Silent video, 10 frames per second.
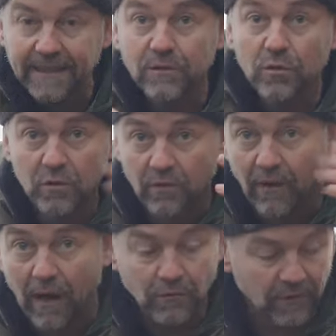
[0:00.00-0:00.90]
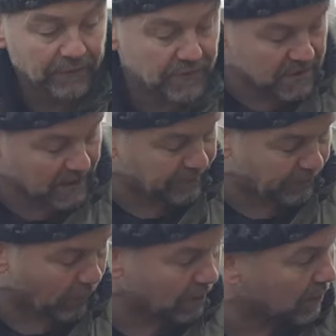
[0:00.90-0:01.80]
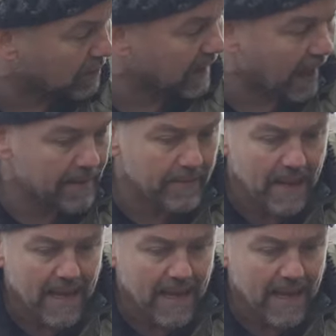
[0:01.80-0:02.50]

into the ground if you sit for a long time.